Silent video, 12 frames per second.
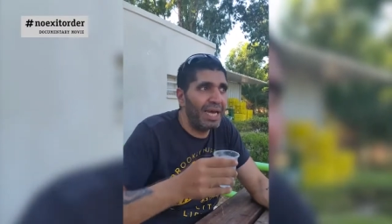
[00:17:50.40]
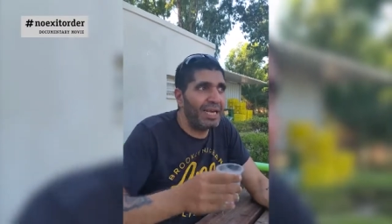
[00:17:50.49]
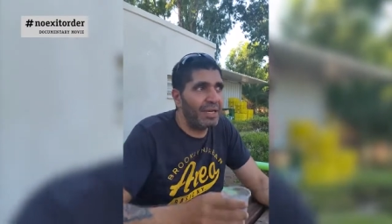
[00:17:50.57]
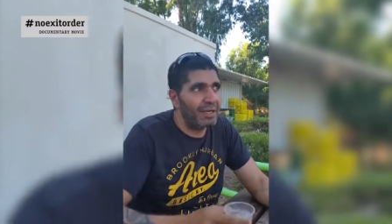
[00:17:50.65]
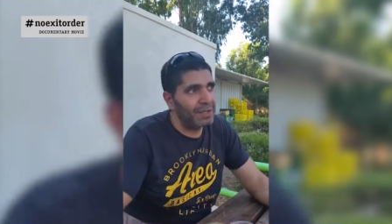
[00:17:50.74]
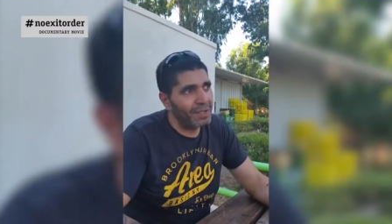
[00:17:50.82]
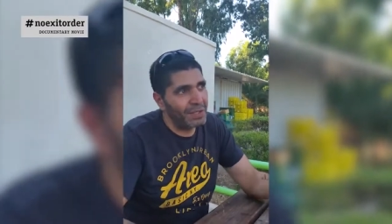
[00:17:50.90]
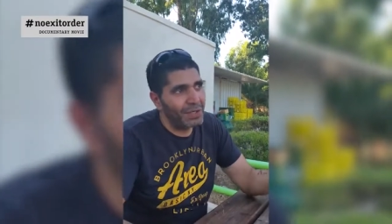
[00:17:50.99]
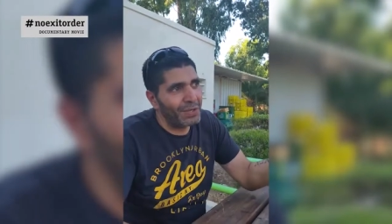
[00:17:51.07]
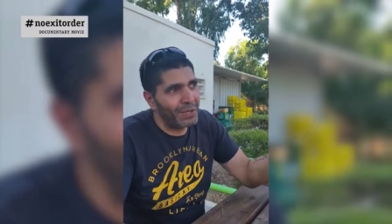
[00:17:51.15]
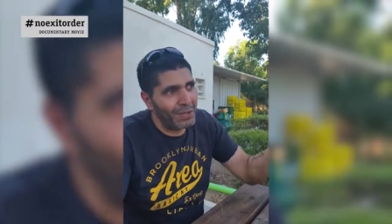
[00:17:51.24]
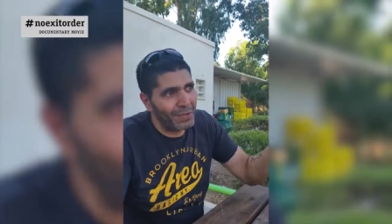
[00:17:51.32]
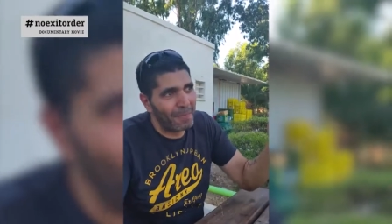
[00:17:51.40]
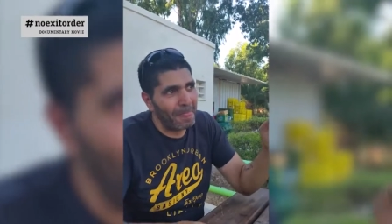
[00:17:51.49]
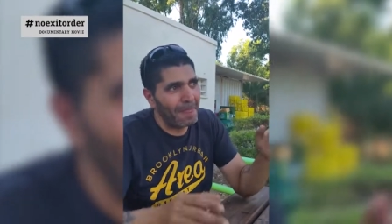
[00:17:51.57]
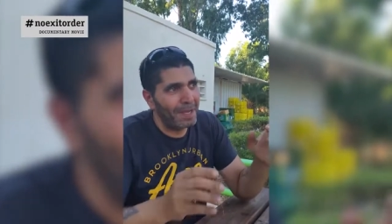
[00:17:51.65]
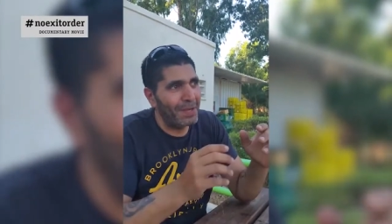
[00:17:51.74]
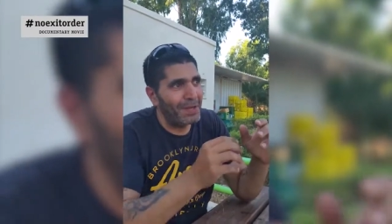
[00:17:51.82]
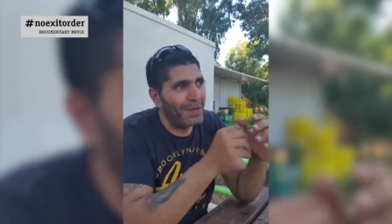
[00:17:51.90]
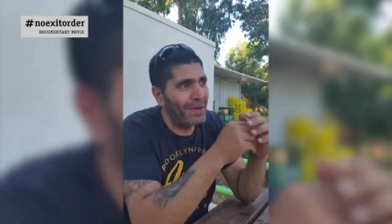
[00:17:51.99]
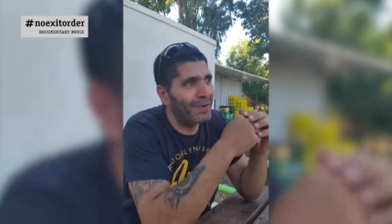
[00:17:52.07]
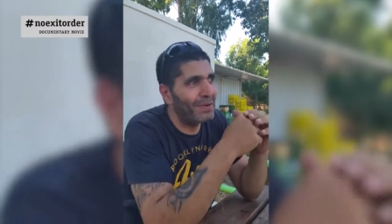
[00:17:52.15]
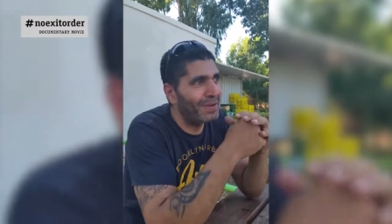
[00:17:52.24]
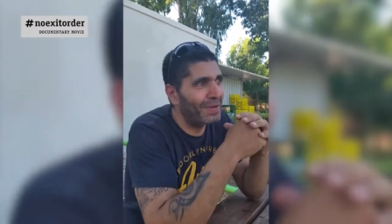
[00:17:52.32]
Yeah, you know, the Israelis actually
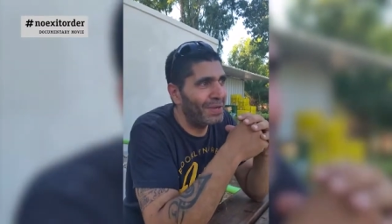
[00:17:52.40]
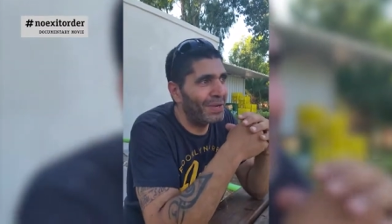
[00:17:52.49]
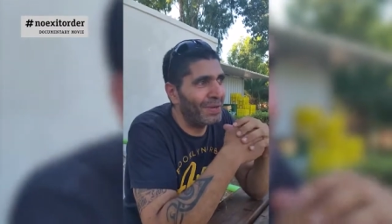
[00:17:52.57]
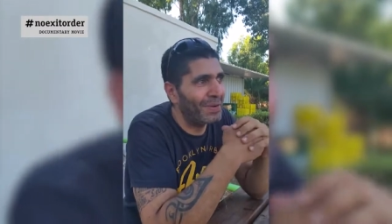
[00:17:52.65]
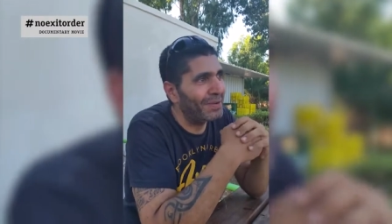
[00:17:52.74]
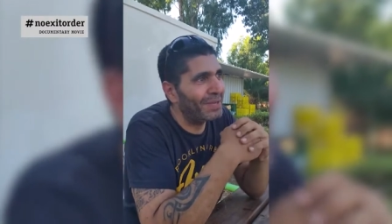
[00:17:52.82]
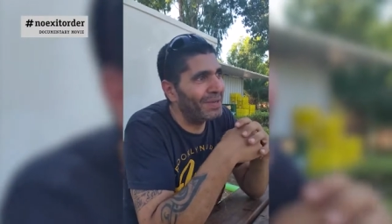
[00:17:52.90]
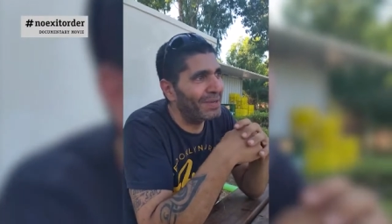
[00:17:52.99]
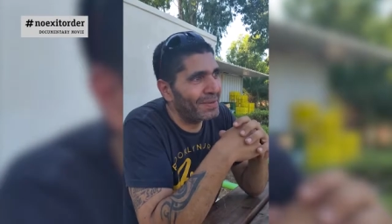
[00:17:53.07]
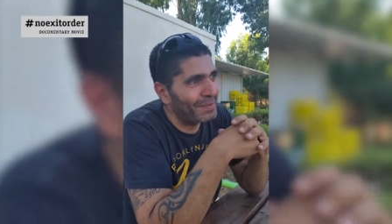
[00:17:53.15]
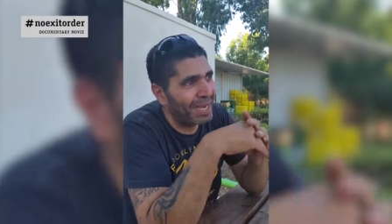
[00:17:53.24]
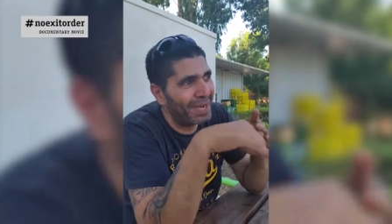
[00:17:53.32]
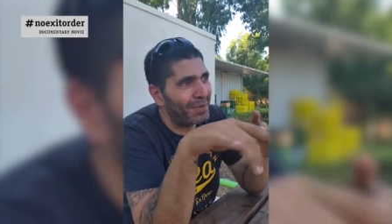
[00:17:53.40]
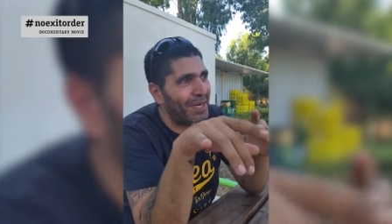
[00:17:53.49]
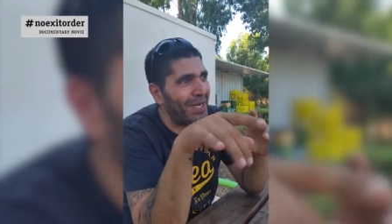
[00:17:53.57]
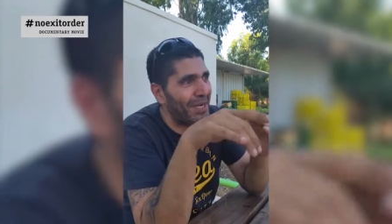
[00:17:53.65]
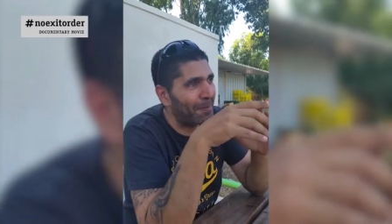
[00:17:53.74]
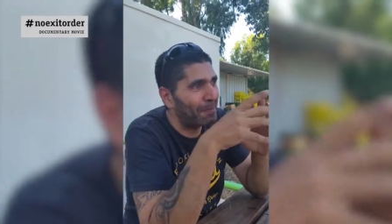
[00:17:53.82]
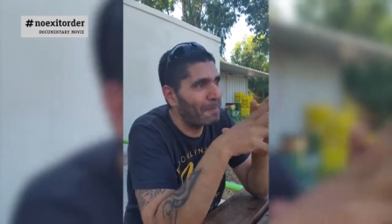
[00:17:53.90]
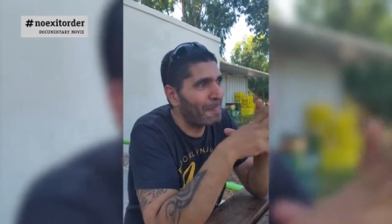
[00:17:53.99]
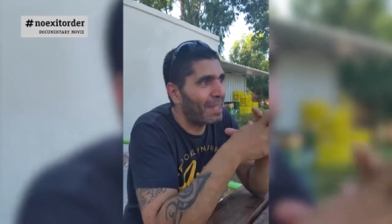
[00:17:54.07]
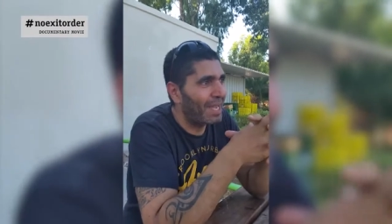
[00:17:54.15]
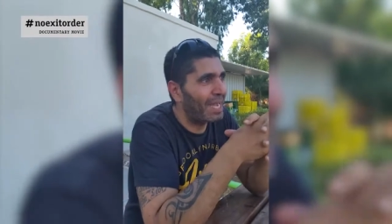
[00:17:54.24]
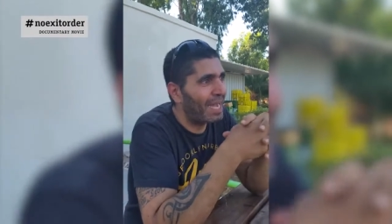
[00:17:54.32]
get it just as bad, don't they?
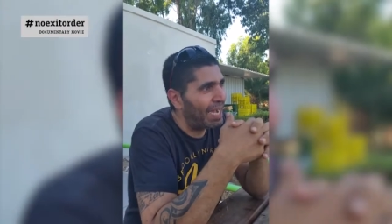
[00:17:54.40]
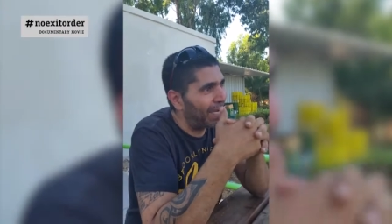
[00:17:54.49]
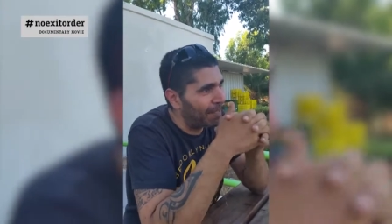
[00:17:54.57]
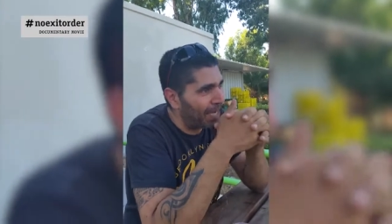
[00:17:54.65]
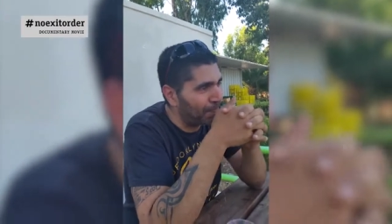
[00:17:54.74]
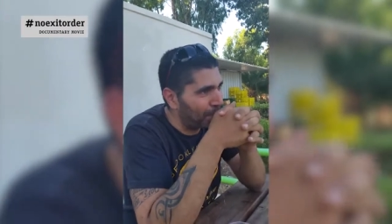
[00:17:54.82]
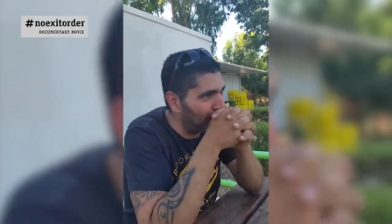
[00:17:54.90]
Am I right?